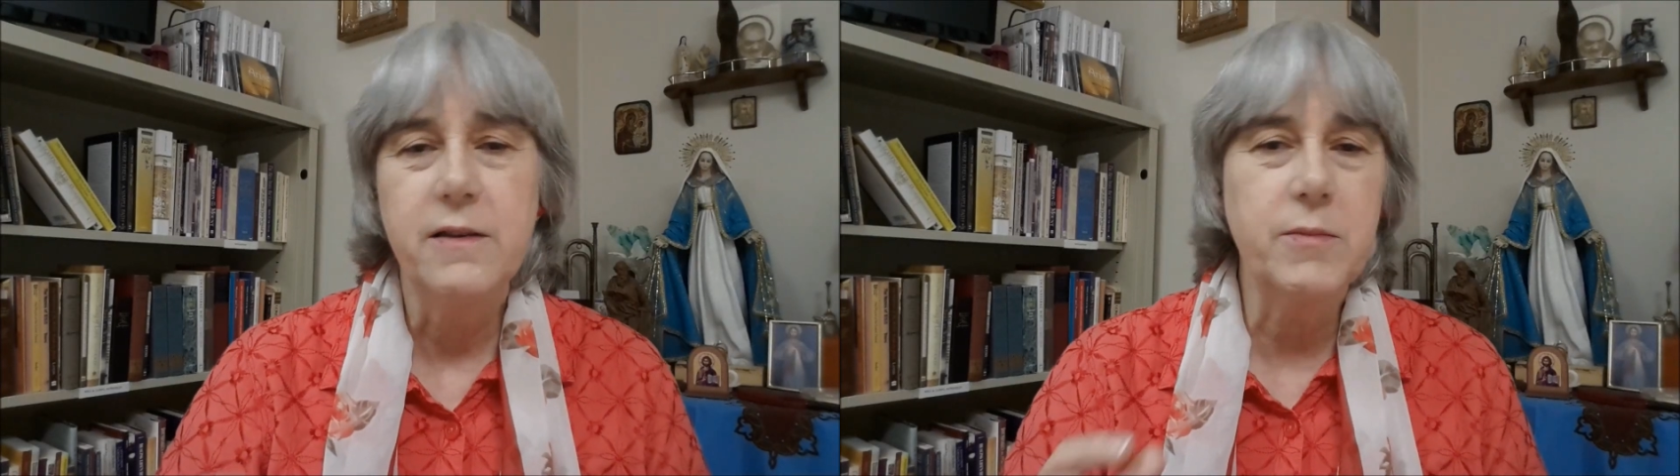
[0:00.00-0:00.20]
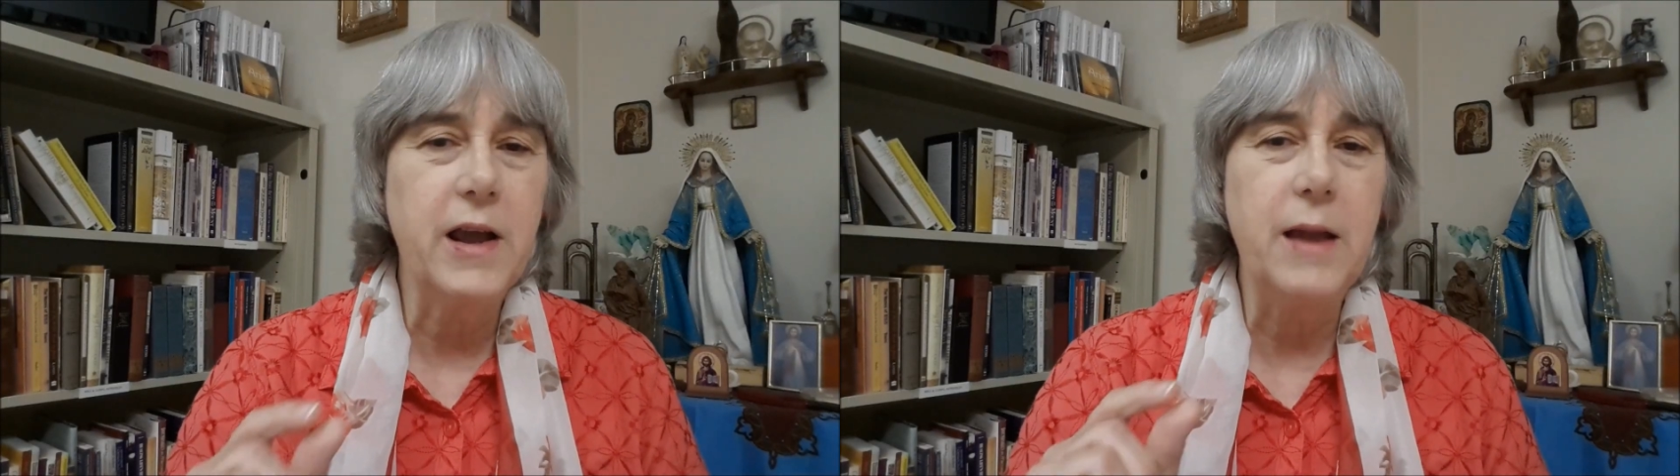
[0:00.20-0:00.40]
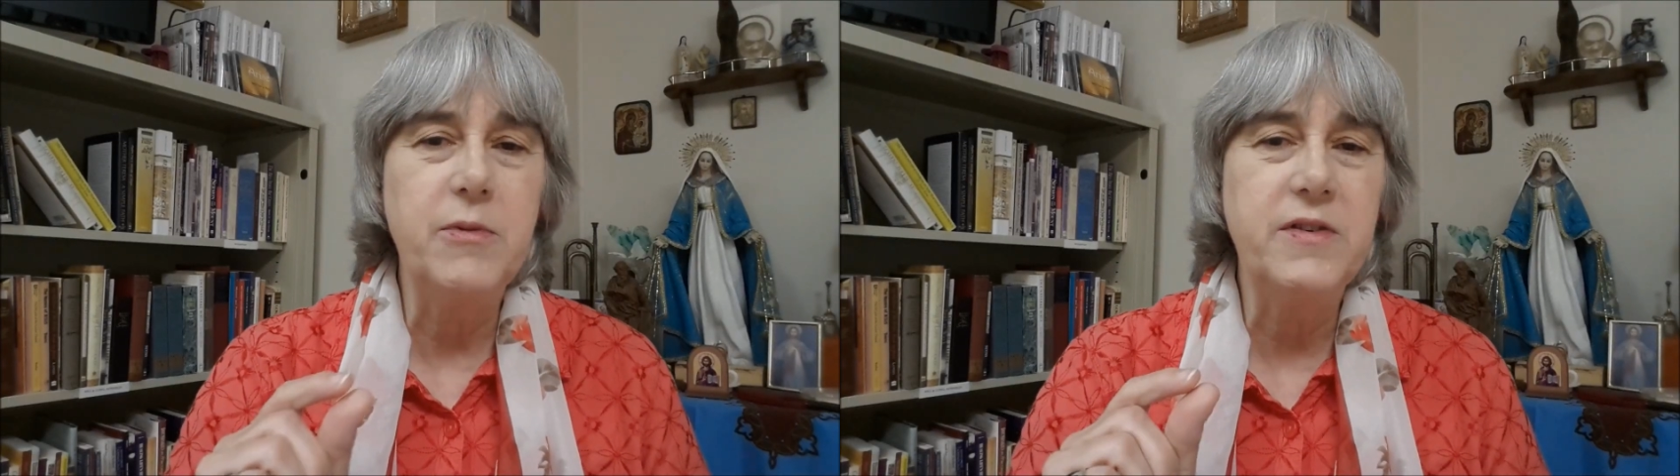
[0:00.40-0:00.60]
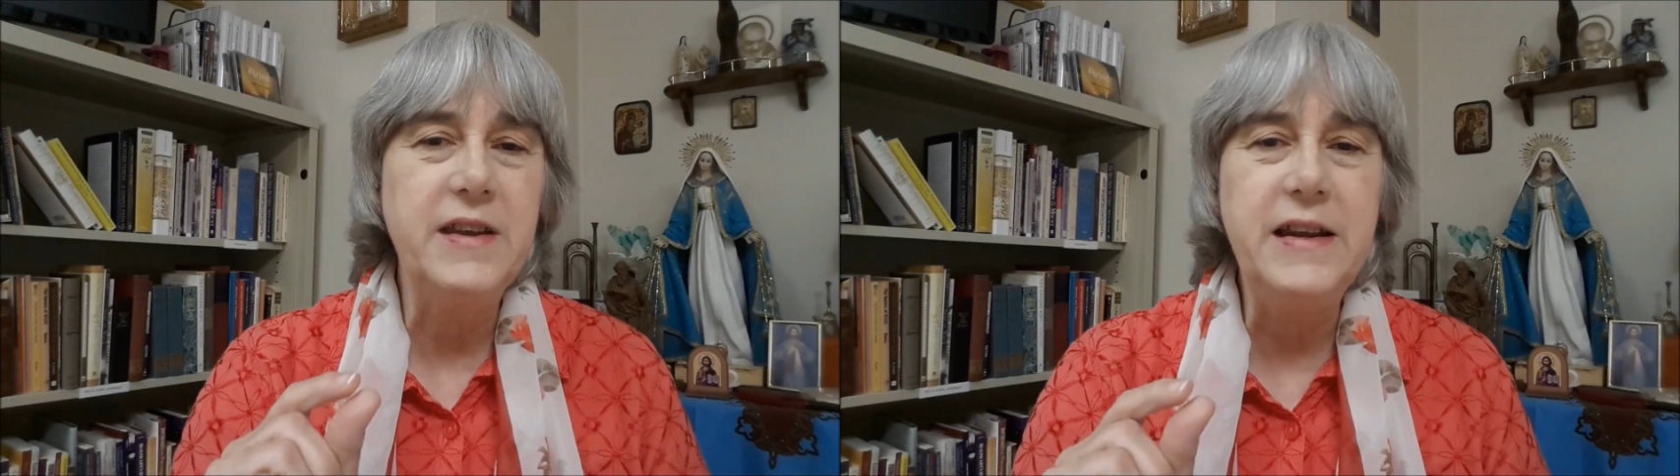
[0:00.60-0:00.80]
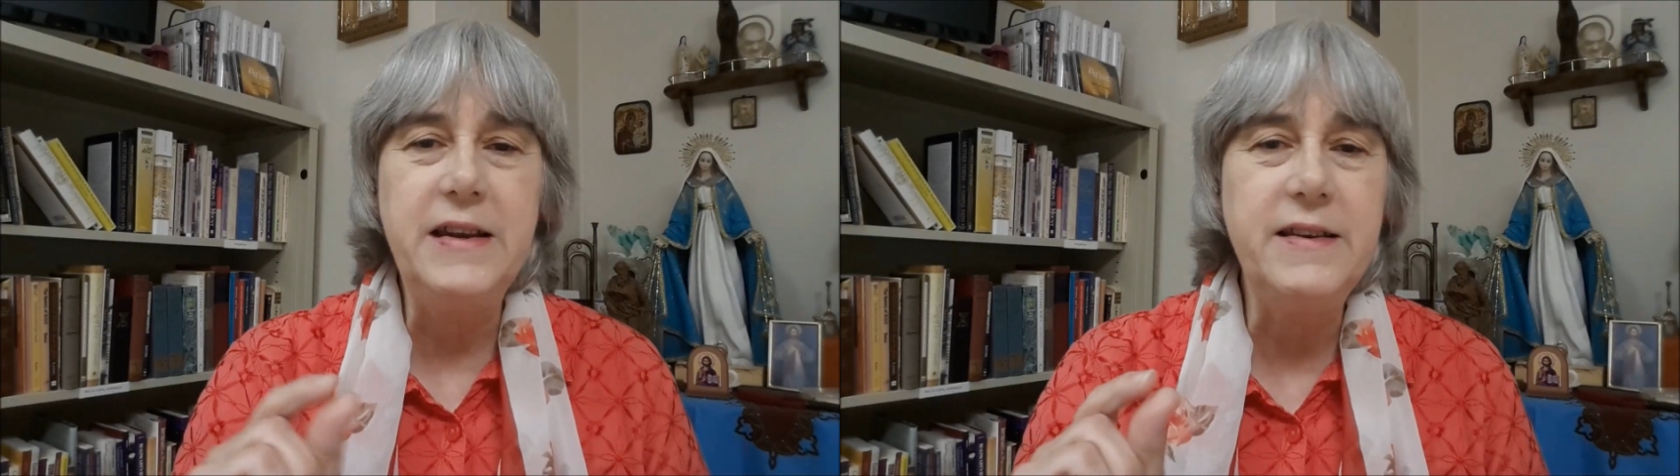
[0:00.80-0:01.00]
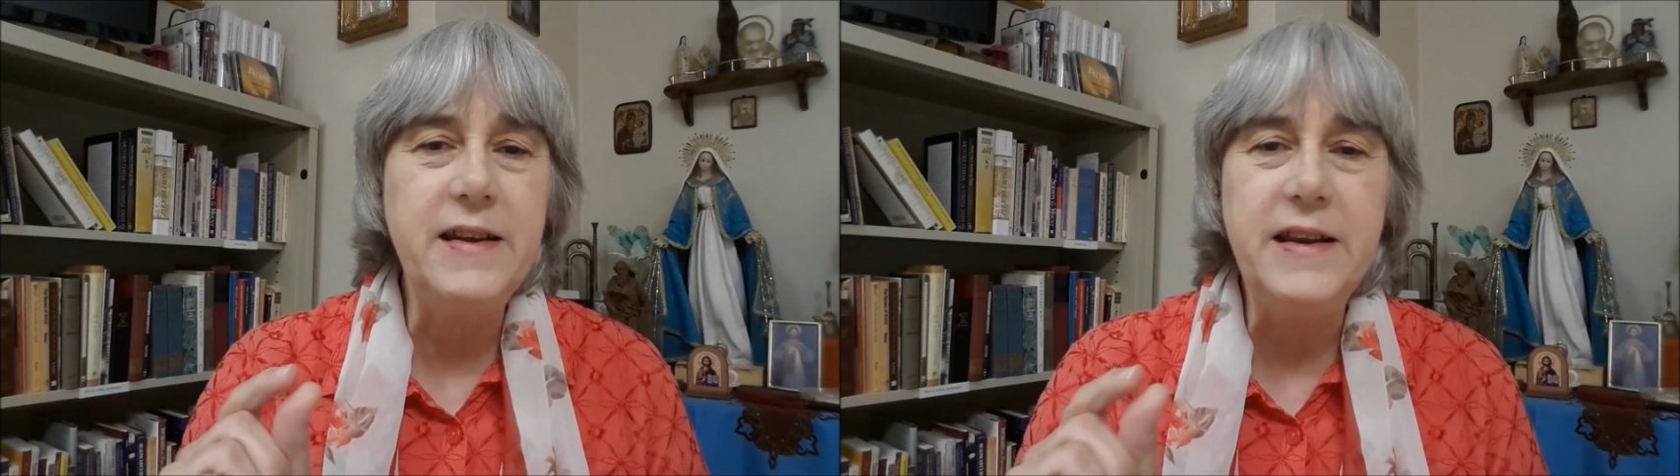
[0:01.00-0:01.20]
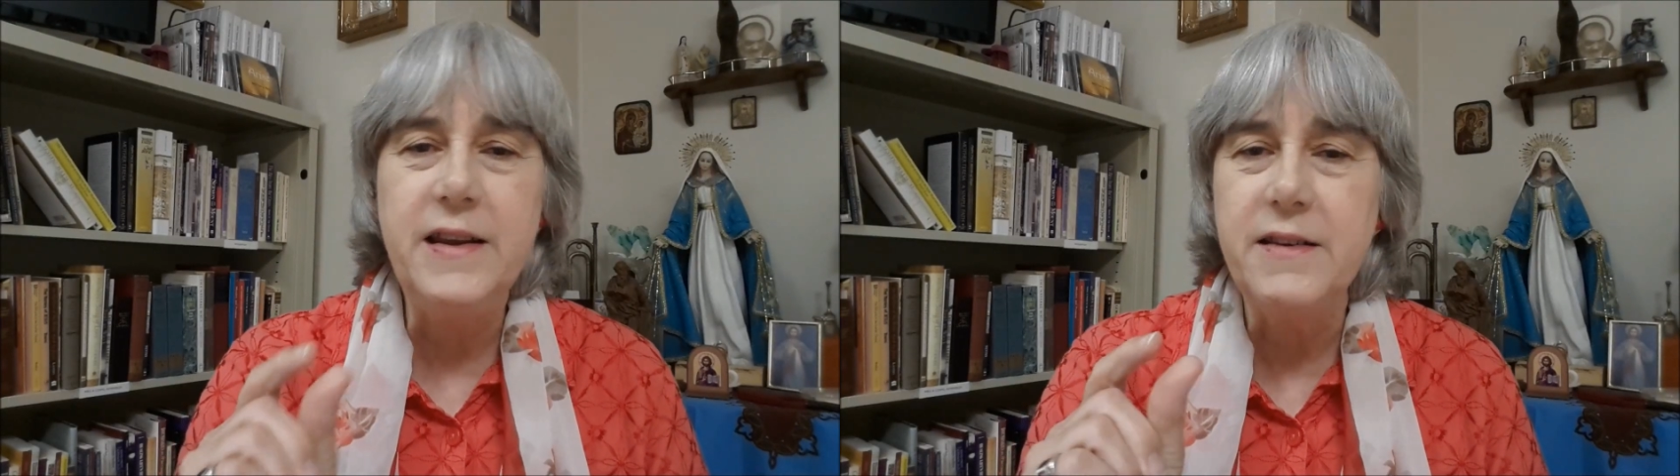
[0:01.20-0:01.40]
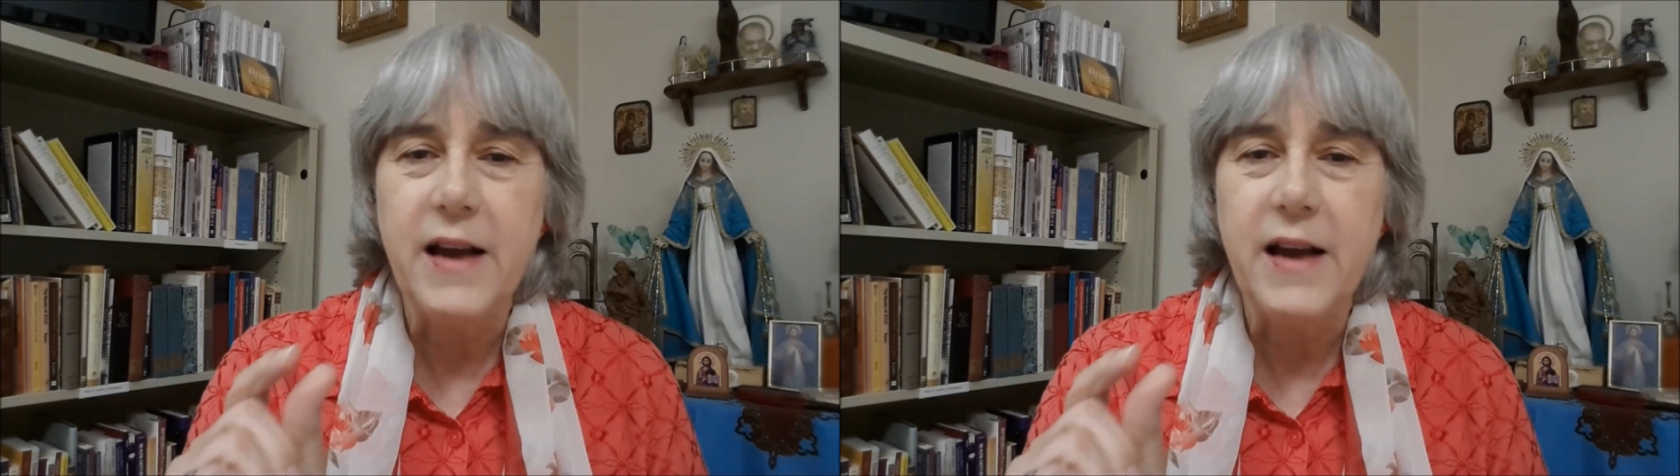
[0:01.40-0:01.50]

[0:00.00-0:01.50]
sometimes teeny,